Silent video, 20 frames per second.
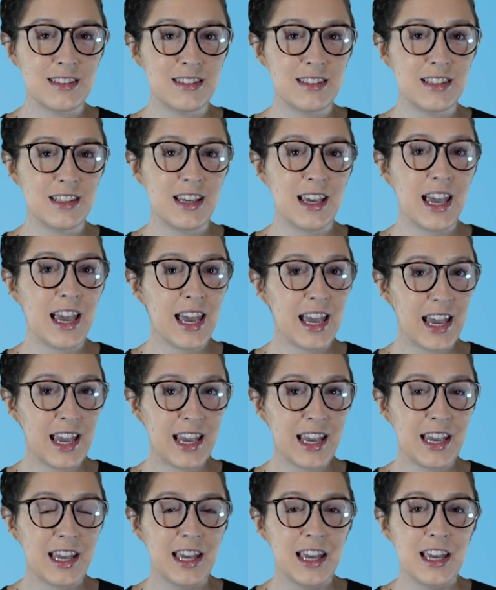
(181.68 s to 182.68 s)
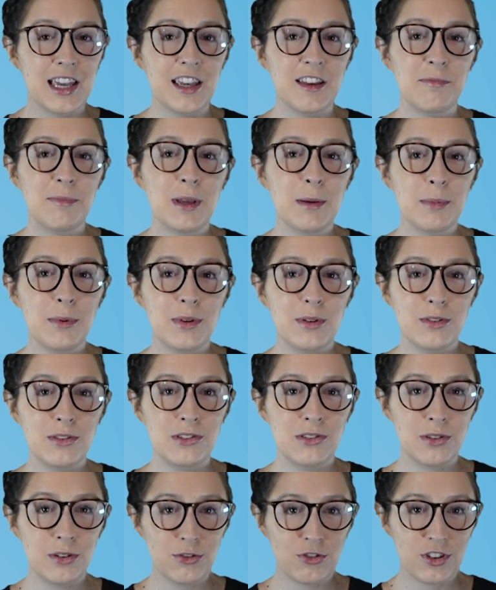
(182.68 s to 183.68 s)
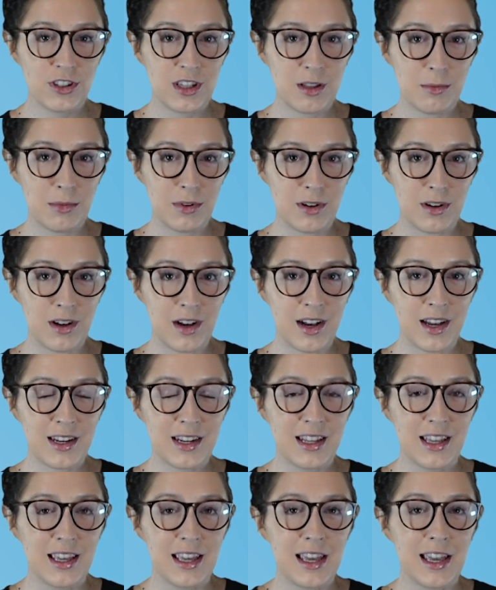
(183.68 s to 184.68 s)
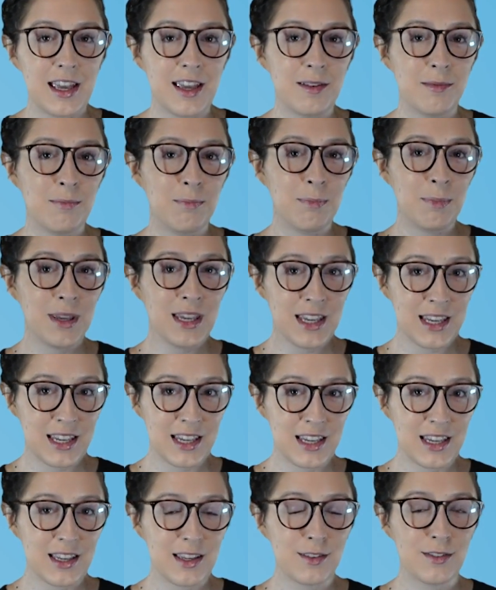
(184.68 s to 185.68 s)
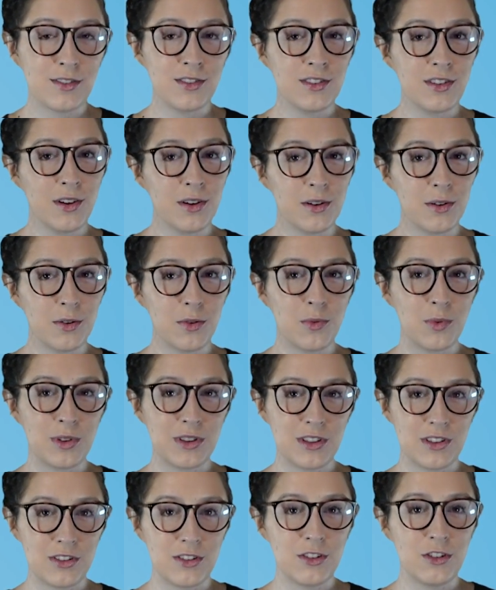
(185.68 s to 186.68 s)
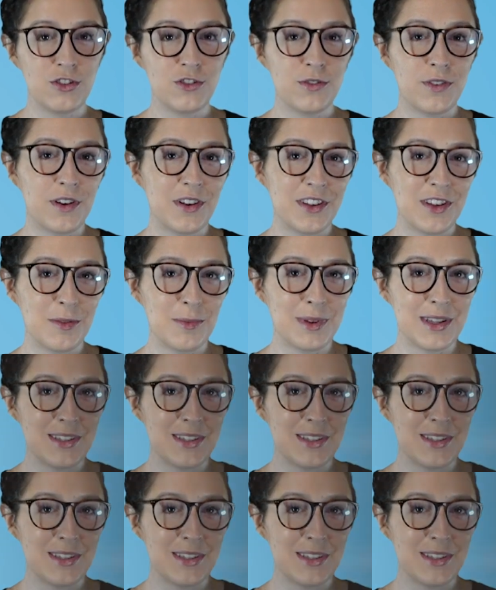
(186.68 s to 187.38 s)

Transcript: to see A, if people are searching them or not, and B, if so, what the search volume